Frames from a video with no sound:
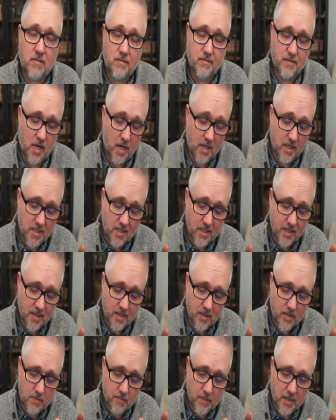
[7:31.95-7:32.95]
Honestly,
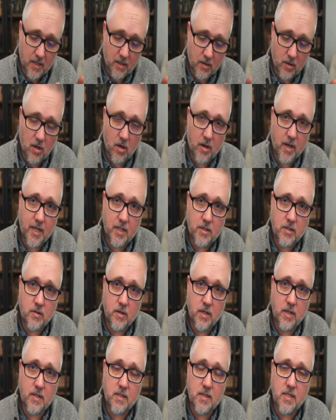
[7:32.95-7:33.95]
there's been a long
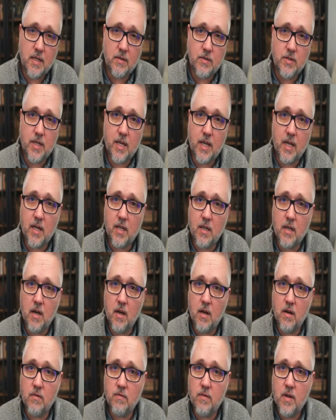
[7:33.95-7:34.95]
history in South Sudan
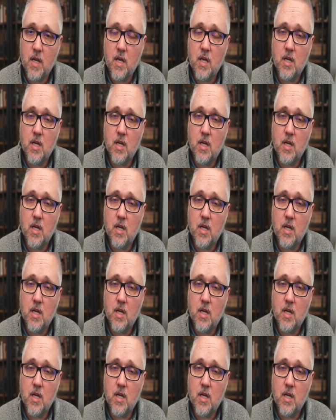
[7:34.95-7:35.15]
of